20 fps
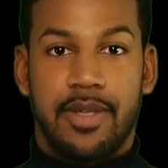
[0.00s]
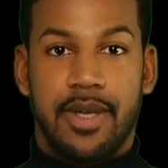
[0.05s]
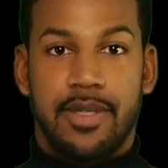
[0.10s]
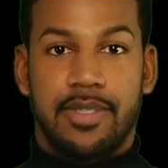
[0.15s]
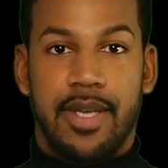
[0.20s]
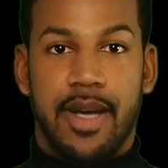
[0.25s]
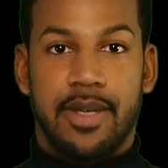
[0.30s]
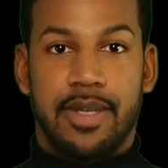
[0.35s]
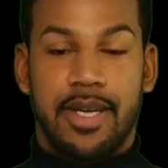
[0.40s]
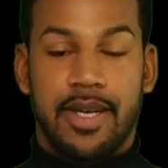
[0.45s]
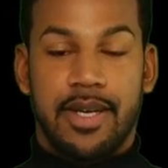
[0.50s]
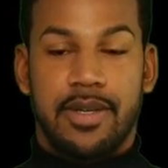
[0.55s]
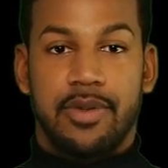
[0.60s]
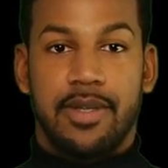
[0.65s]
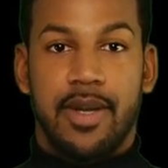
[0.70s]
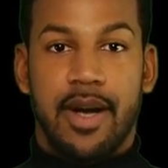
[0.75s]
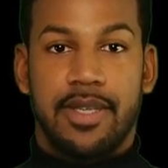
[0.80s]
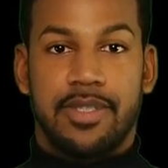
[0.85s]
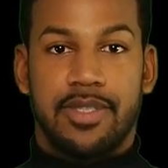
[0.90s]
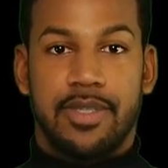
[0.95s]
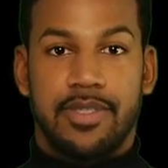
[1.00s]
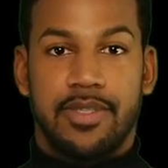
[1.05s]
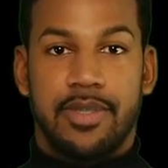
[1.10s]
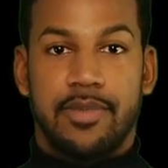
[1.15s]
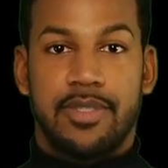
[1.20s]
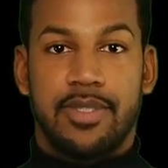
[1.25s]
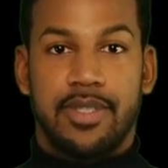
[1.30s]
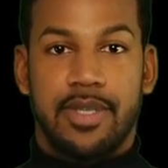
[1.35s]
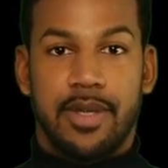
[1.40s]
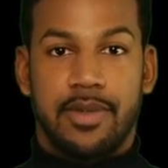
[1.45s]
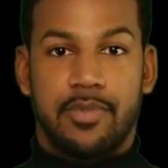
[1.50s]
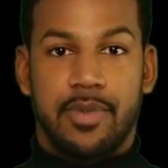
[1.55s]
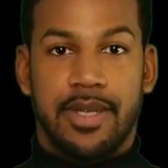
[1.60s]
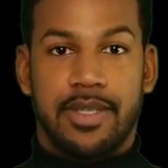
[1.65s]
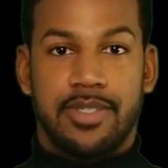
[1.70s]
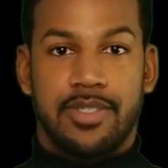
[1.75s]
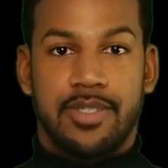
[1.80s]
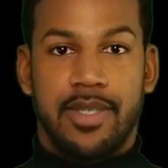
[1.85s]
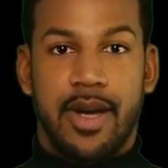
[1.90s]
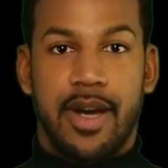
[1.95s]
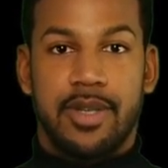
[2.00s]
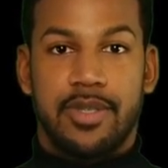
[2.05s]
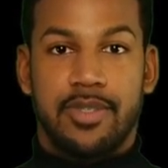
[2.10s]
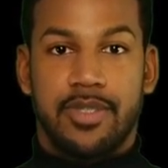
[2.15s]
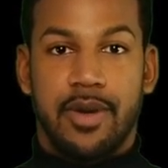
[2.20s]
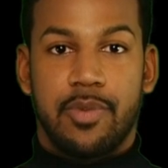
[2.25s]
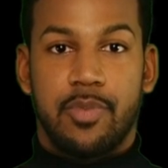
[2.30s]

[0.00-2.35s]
And dedicated license of CP slash